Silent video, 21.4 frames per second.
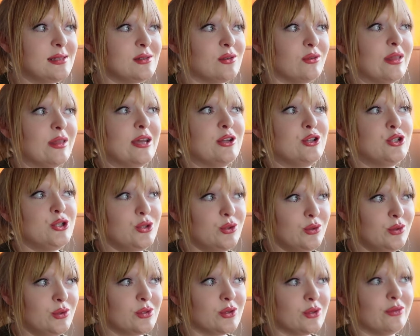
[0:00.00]
on their
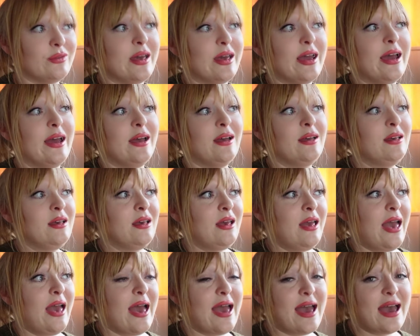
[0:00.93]
shoes, on their
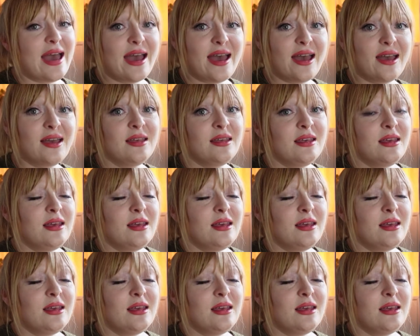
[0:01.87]
hair,